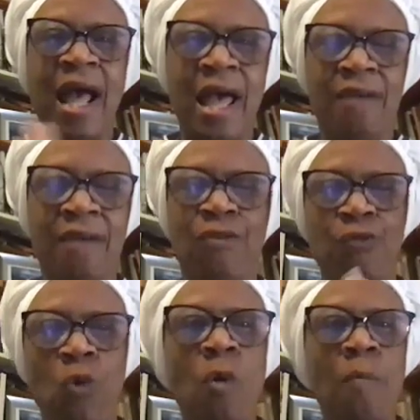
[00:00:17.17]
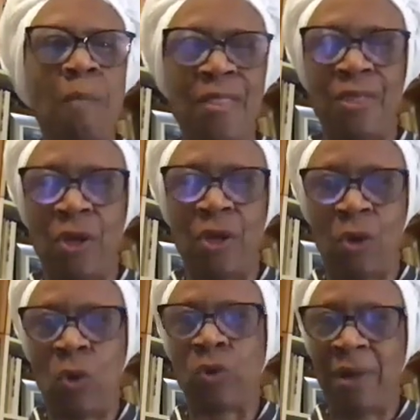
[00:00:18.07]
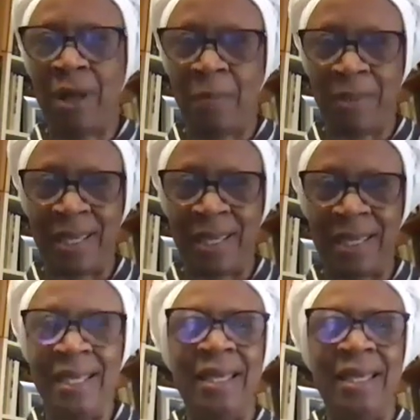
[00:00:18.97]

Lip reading: I have a 4-month-old puppy